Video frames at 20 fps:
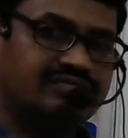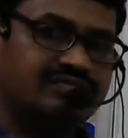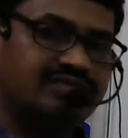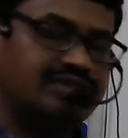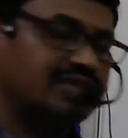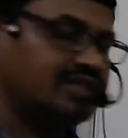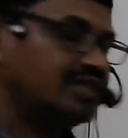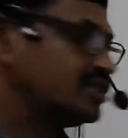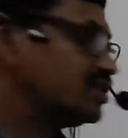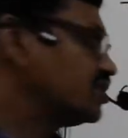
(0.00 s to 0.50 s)

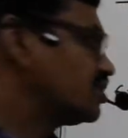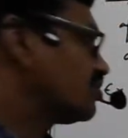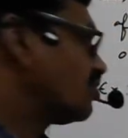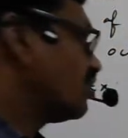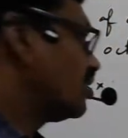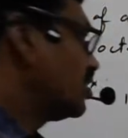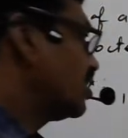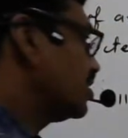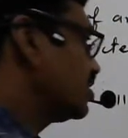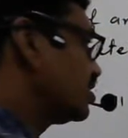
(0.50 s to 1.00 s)
This is
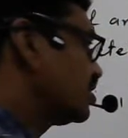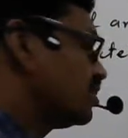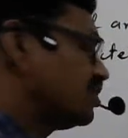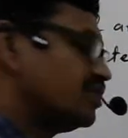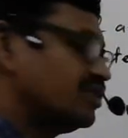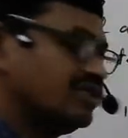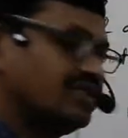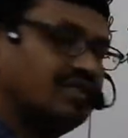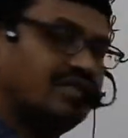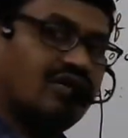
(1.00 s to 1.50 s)
called as
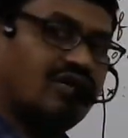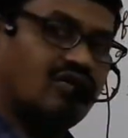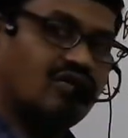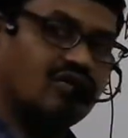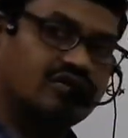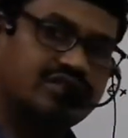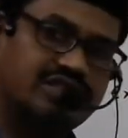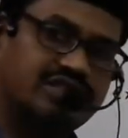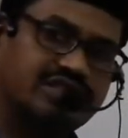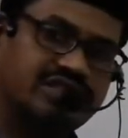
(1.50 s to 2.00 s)

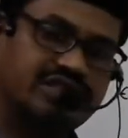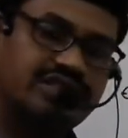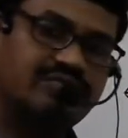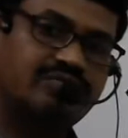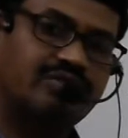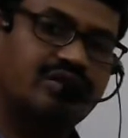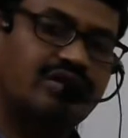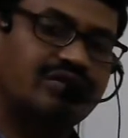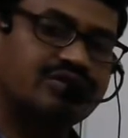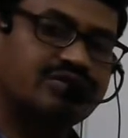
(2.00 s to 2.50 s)
oxidation
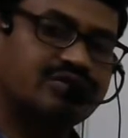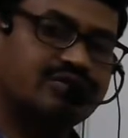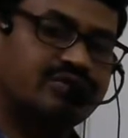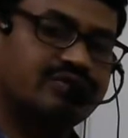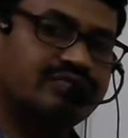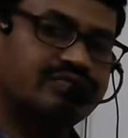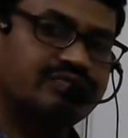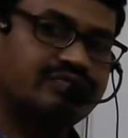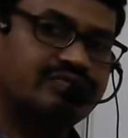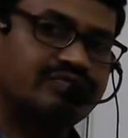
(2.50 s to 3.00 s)
number also.
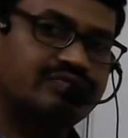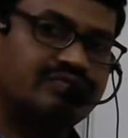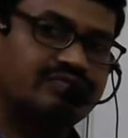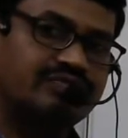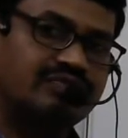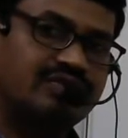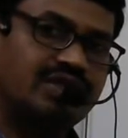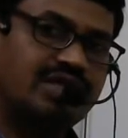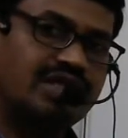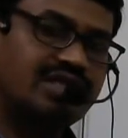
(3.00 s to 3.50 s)

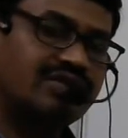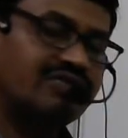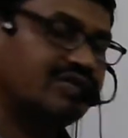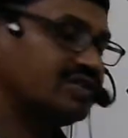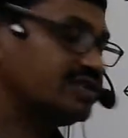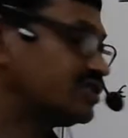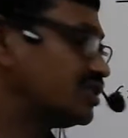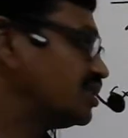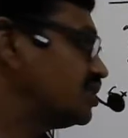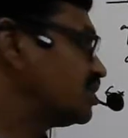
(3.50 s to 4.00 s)

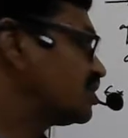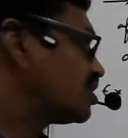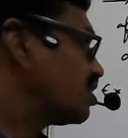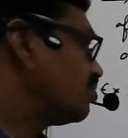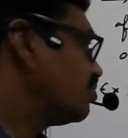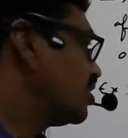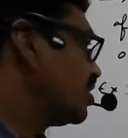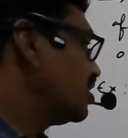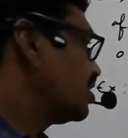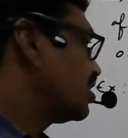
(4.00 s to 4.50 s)
Otherwise, its
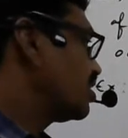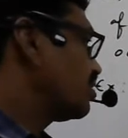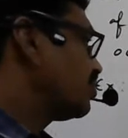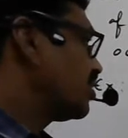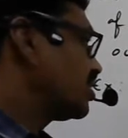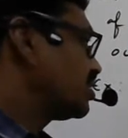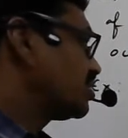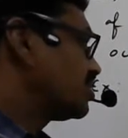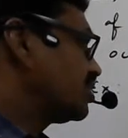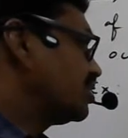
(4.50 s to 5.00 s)
combining
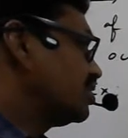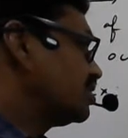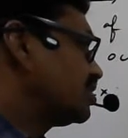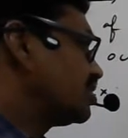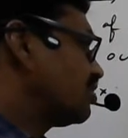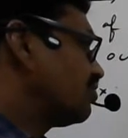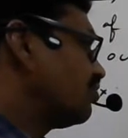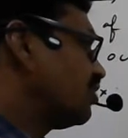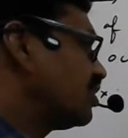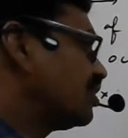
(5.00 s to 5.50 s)
capacity is
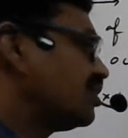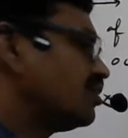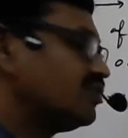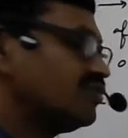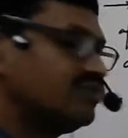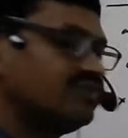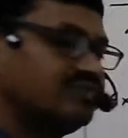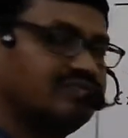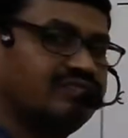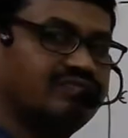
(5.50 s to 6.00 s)
1
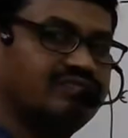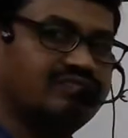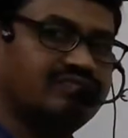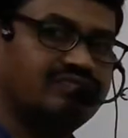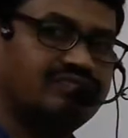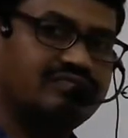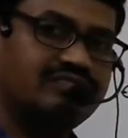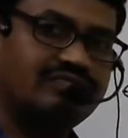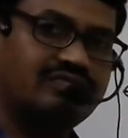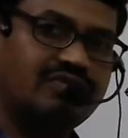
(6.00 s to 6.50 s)
now.
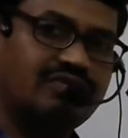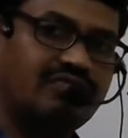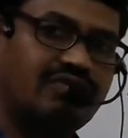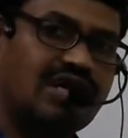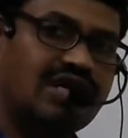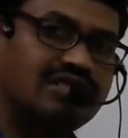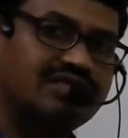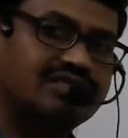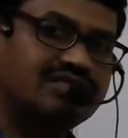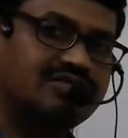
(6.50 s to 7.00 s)

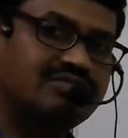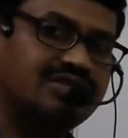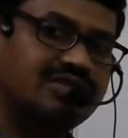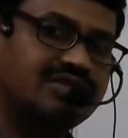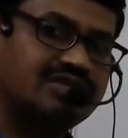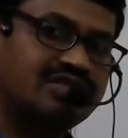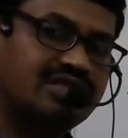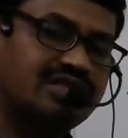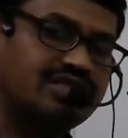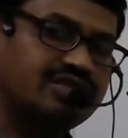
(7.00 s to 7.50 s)
Valence
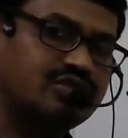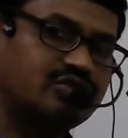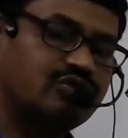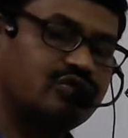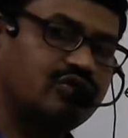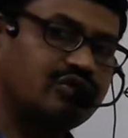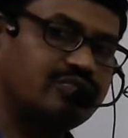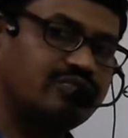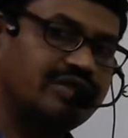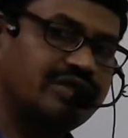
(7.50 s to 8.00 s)
means it should
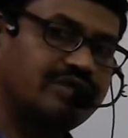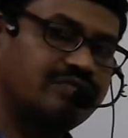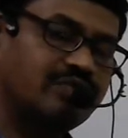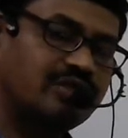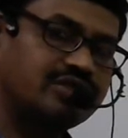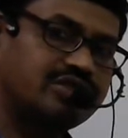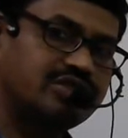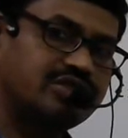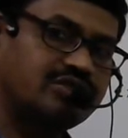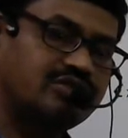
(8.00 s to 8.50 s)
not be
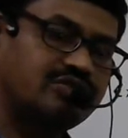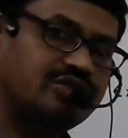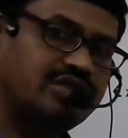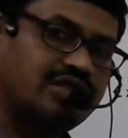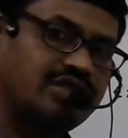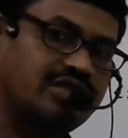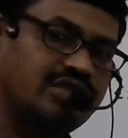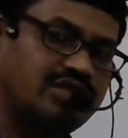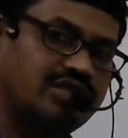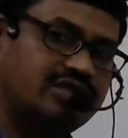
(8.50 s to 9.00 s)
positive,
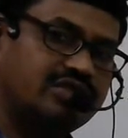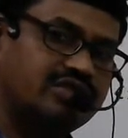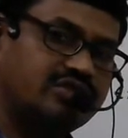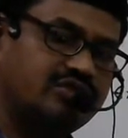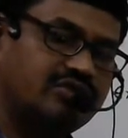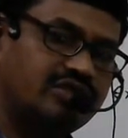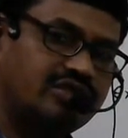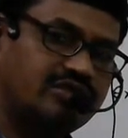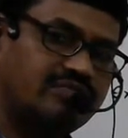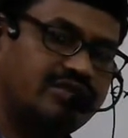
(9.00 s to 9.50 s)
it should
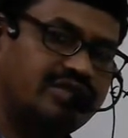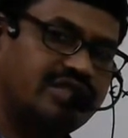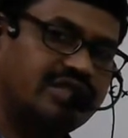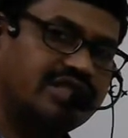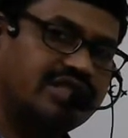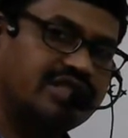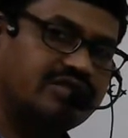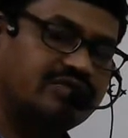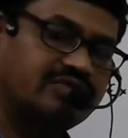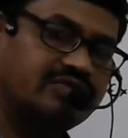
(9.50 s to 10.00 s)
not be
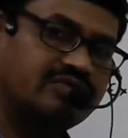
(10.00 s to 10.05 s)
negative,